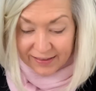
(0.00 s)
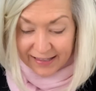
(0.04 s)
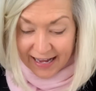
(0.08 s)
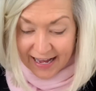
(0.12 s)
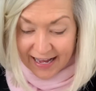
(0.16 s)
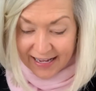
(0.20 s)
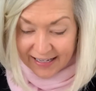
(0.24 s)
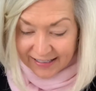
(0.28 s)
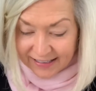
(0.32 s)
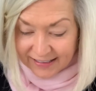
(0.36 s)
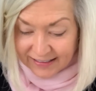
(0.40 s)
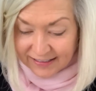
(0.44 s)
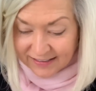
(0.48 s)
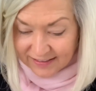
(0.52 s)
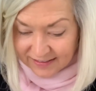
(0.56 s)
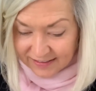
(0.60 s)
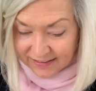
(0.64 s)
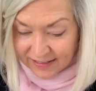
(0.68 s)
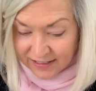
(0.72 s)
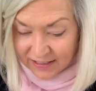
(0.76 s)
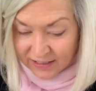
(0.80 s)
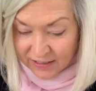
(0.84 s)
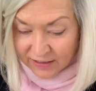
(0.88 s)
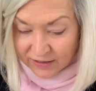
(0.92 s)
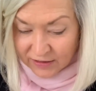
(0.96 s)
That is
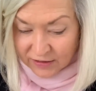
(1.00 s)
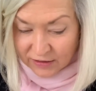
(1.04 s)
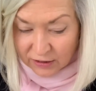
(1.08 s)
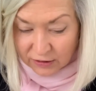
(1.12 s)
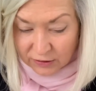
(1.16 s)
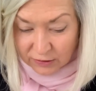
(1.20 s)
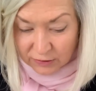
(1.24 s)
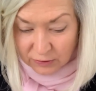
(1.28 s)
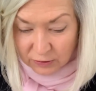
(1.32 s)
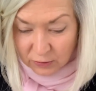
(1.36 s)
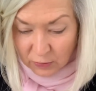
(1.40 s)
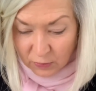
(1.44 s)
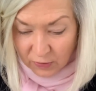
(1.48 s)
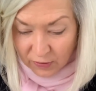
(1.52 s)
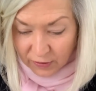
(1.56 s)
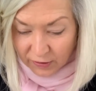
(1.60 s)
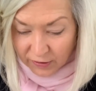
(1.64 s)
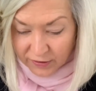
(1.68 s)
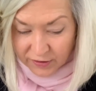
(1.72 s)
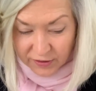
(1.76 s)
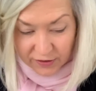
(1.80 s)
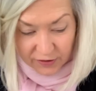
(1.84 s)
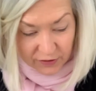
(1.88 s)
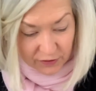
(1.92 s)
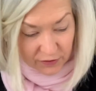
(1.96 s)
the
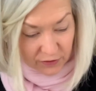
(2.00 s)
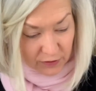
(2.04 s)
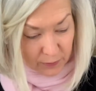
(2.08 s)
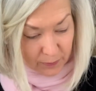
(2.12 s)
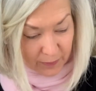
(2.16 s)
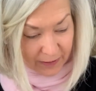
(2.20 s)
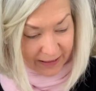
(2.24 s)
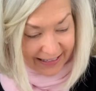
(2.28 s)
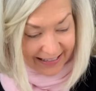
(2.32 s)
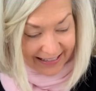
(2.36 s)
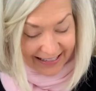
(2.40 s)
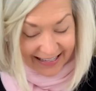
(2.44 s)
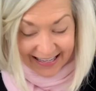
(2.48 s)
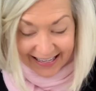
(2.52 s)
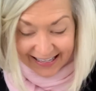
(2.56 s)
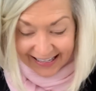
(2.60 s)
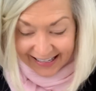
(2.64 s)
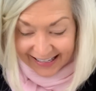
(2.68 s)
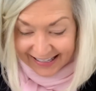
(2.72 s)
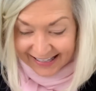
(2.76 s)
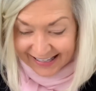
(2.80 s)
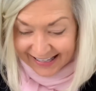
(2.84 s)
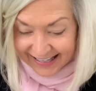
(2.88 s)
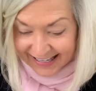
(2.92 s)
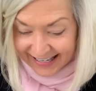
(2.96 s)
Lord
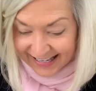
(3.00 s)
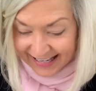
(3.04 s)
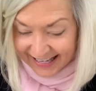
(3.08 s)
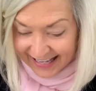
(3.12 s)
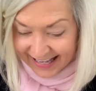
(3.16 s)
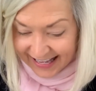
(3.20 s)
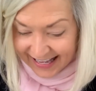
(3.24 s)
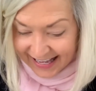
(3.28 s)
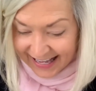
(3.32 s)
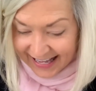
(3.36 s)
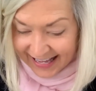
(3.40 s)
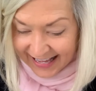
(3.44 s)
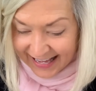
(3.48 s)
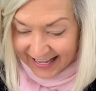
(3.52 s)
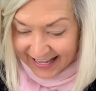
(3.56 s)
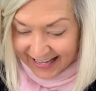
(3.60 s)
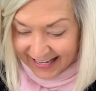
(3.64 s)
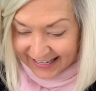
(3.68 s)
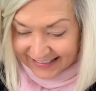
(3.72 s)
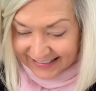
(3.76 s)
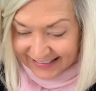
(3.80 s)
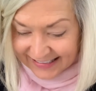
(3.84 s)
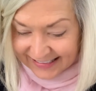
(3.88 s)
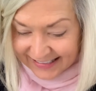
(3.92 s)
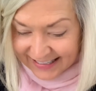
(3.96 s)
speaking.
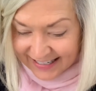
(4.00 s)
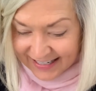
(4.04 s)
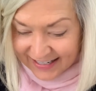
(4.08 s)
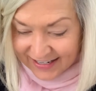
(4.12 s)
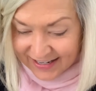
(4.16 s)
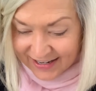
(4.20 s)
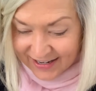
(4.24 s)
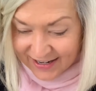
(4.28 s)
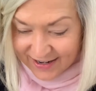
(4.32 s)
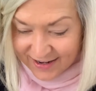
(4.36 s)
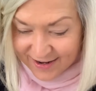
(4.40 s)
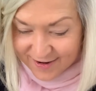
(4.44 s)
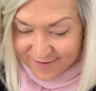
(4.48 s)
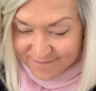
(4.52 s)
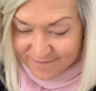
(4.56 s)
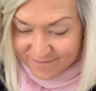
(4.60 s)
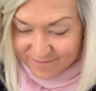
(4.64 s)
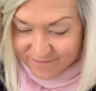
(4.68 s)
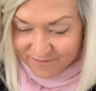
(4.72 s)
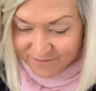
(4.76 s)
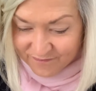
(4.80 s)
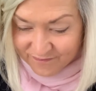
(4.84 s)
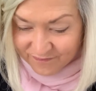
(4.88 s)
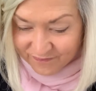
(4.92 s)
And um,